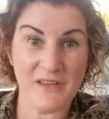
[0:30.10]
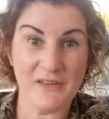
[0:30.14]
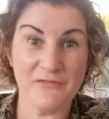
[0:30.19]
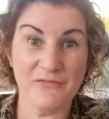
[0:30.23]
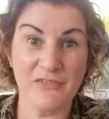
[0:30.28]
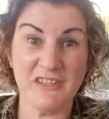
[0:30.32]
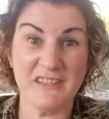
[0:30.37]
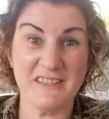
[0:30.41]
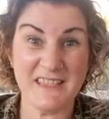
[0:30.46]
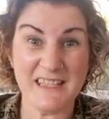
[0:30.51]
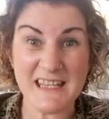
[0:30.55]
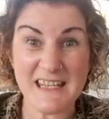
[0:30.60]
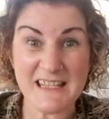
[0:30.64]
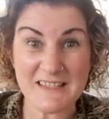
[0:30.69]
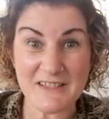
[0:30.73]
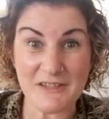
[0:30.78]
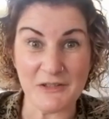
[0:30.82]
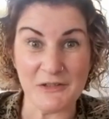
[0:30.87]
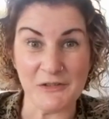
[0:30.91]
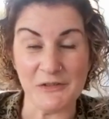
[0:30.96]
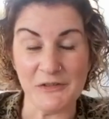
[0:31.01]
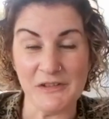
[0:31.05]
for
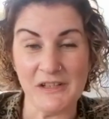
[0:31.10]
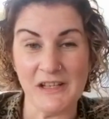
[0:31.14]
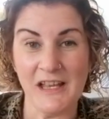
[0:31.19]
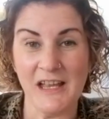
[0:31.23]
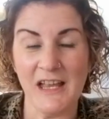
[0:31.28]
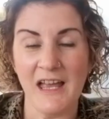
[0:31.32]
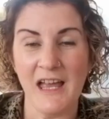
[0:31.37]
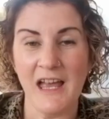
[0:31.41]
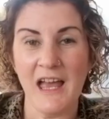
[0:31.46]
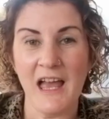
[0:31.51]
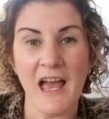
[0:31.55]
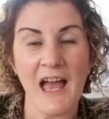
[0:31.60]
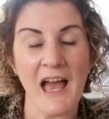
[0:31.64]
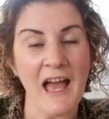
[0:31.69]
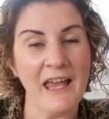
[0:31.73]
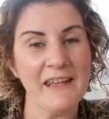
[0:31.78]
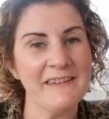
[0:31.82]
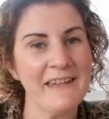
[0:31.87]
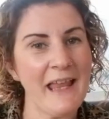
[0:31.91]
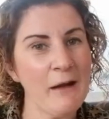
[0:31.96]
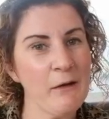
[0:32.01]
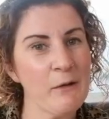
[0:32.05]
diesel,
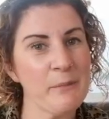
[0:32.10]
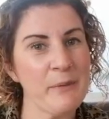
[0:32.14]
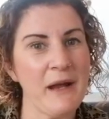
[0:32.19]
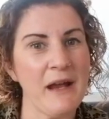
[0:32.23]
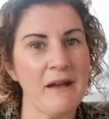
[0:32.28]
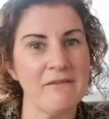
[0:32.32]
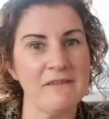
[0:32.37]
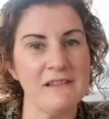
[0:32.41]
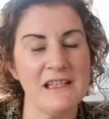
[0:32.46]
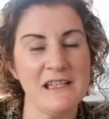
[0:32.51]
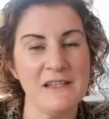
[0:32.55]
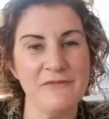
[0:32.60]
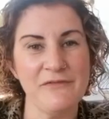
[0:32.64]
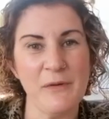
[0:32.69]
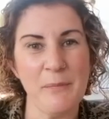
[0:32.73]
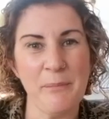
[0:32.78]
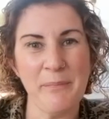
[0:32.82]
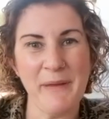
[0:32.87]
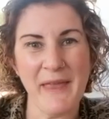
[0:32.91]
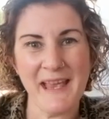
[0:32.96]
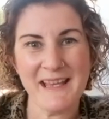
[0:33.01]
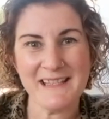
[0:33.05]
and now apparently for
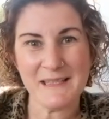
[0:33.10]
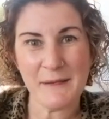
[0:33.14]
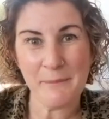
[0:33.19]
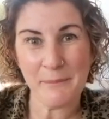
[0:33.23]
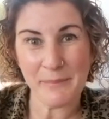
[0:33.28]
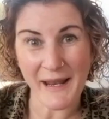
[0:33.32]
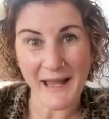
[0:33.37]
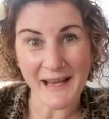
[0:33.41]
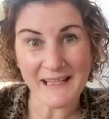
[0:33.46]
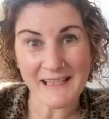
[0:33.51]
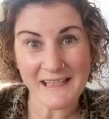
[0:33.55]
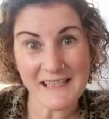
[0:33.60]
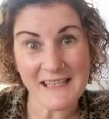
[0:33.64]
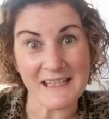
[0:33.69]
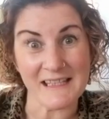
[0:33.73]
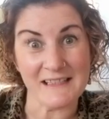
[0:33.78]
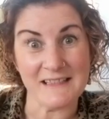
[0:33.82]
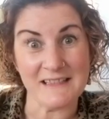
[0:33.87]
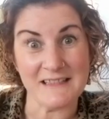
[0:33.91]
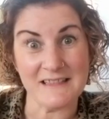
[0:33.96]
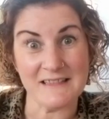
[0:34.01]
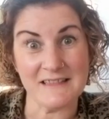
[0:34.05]
pigs in
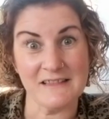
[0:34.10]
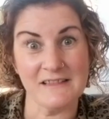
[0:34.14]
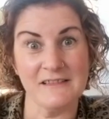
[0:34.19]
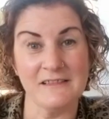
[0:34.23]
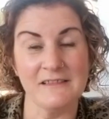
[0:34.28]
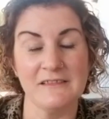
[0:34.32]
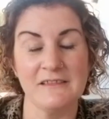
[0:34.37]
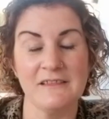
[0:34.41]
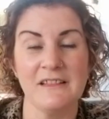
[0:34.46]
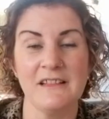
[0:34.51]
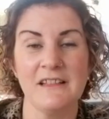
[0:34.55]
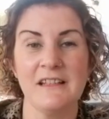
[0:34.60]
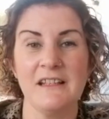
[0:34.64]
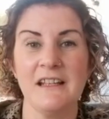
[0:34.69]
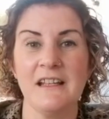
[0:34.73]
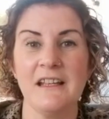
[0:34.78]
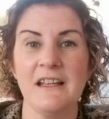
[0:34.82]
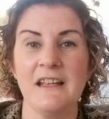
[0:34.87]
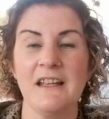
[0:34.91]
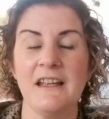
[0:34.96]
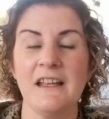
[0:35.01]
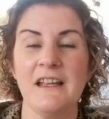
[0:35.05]
blankets.
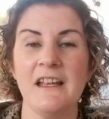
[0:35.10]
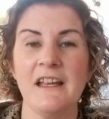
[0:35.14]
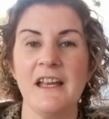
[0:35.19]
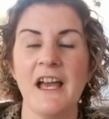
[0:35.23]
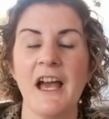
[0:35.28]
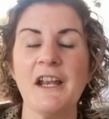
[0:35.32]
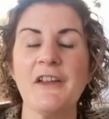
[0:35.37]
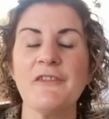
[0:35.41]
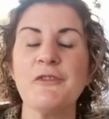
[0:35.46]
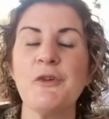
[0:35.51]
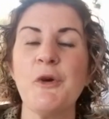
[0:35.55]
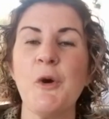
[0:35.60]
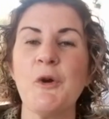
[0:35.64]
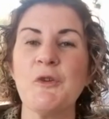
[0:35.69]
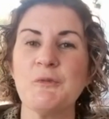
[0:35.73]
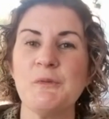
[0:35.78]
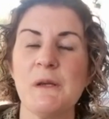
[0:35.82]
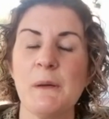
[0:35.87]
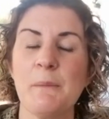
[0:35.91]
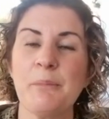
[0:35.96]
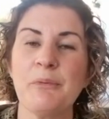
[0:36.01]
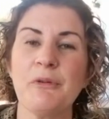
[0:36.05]
And of
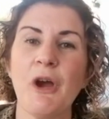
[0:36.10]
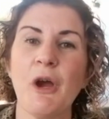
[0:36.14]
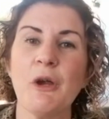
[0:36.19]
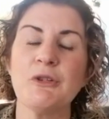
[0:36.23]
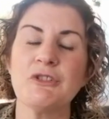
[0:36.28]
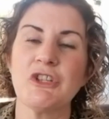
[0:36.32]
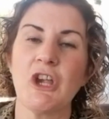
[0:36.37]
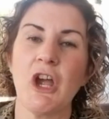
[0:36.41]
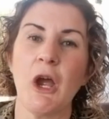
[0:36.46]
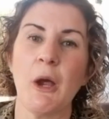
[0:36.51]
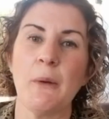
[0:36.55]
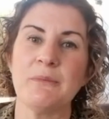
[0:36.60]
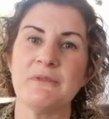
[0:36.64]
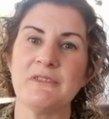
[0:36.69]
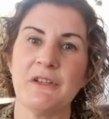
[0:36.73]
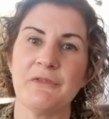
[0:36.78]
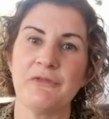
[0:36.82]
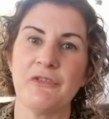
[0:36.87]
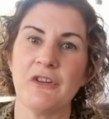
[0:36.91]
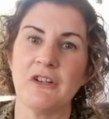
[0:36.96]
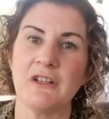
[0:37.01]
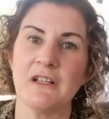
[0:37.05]
course we approach hope
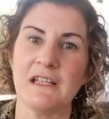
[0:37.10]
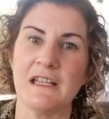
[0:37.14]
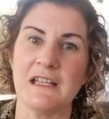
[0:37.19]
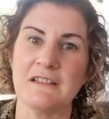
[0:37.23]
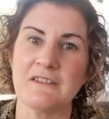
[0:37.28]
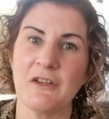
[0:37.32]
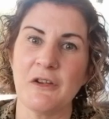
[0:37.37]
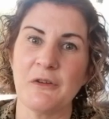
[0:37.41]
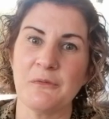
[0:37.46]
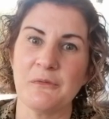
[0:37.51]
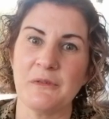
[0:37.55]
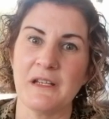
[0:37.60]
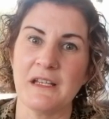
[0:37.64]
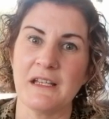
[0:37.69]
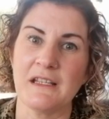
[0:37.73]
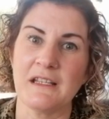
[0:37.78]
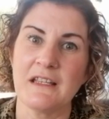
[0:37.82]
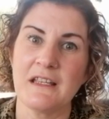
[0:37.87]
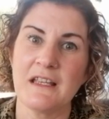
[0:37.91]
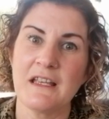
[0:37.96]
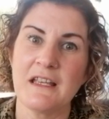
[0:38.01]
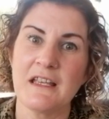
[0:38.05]
differently, don't
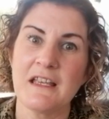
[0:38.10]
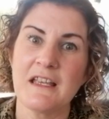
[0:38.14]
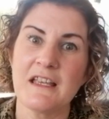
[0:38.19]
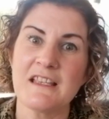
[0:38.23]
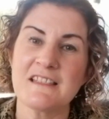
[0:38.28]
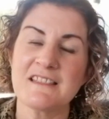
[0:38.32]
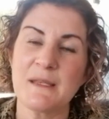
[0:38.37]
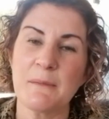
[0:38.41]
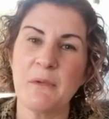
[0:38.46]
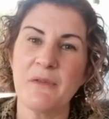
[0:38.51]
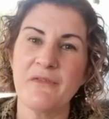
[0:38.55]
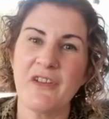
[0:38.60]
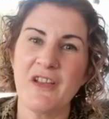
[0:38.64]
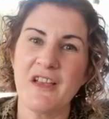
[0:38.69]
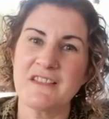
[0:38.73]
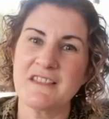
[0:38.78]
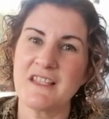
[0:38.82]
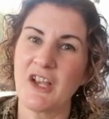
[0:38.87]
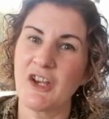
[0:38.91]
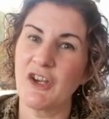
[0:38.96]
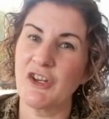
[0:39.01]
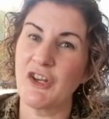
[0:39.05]
we? Some of
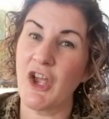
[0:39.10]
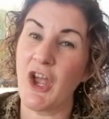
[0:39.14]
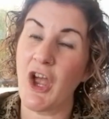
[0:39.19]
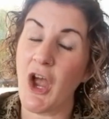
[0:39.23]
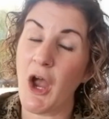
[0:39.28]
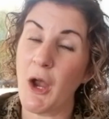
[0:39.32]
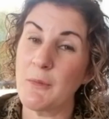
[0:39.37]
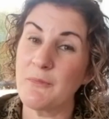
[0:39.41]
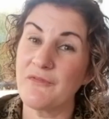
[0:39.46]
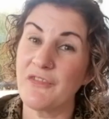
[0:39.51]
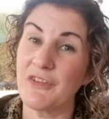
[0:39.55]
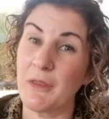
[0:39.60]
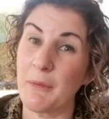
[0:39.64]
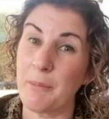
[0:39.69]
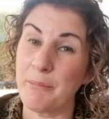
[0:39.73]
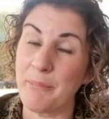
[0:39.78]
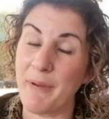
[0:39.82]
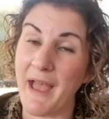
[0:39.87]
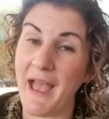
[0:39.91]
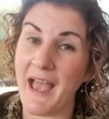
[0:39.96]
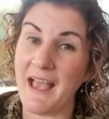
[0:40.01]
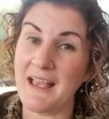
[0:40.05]
us are going to hope for the
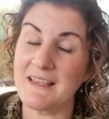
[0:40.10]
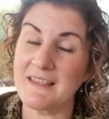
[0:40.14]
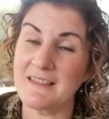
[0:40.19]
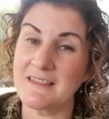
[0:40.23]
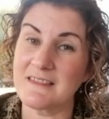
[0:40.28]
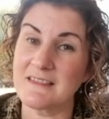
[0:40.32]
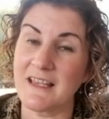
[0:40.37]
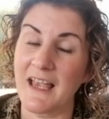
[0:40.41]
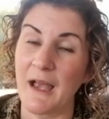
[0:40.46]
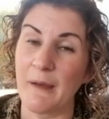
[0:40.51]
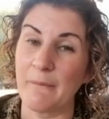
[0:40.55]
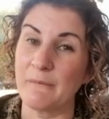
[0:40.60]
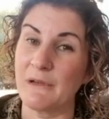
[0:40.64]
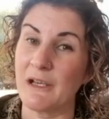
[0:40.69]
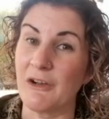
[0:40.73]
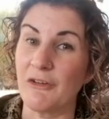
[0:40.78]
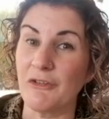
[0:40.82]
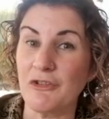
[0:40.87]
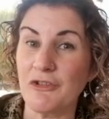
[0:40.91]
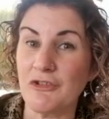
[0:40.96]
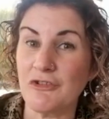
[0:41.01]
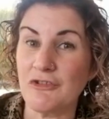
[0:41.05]
best and
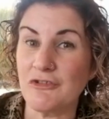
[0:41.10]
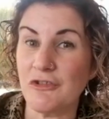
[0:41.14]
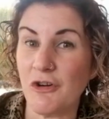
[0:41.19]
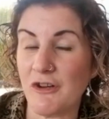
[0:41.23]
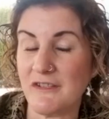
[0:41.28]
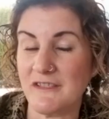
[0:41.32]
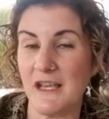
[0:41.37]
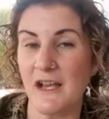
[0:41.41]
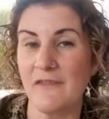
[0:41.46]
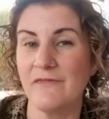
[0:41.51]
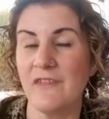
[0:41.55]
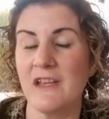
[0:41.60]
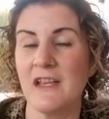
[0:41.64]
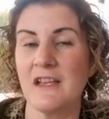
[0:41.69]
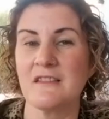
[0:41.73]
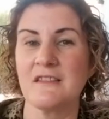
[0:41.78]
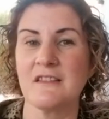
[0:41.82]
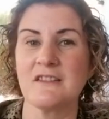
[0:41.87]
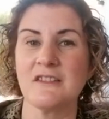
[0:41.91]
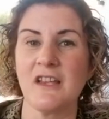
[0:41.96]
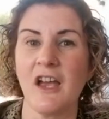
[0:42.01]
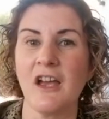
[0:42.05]
we'll cross our
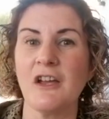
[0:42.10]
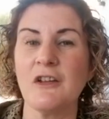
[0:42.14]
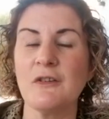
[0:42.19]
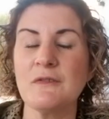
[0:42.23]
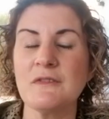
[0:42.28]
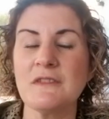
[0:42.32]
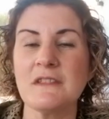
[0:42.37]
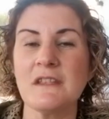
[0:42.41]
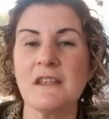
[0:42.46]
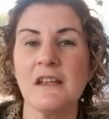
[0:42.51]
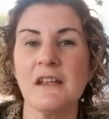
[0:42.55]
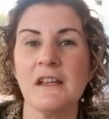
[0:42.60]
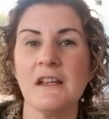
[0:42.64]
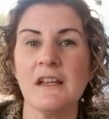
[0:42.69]
fingers and toes,